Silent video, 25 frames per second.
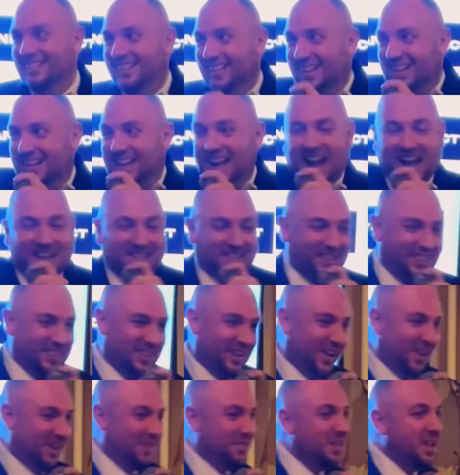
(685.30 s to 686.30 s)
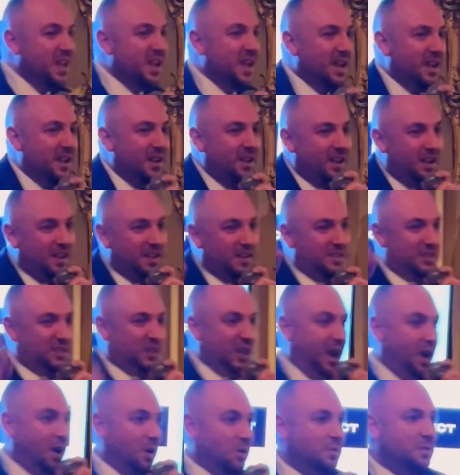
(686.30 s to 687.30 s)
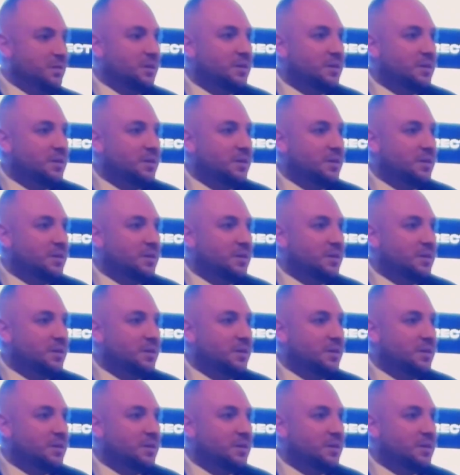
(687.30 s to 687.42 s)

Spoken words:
You guys are third. So,